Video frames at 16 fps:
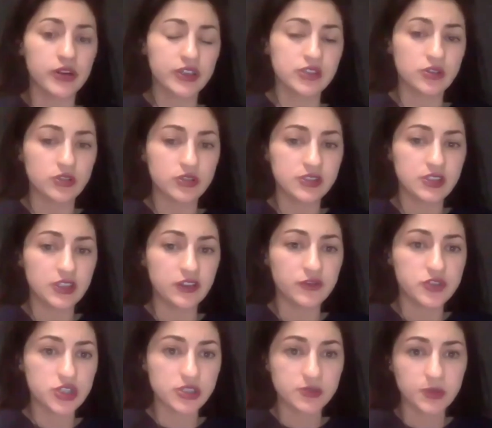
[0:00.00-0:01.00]

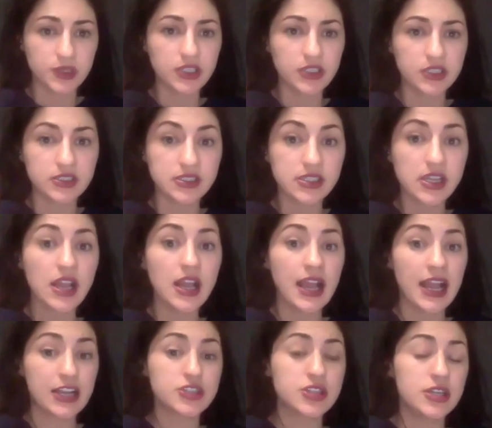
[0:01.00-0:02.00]
exhaustive, just because
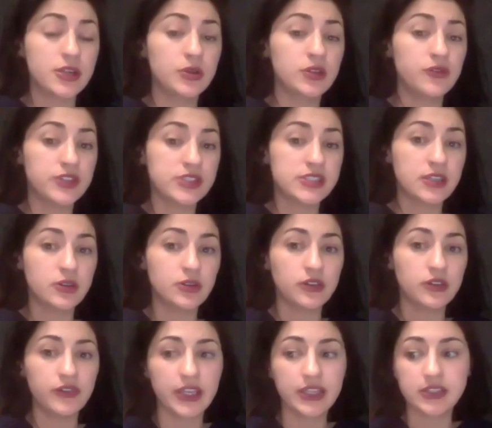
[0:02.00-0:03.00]
actually with physical
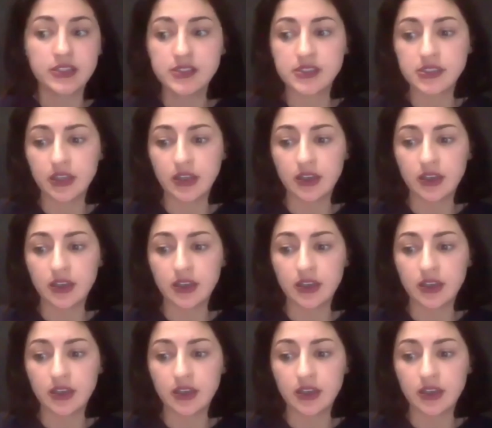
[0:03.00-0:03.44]
events,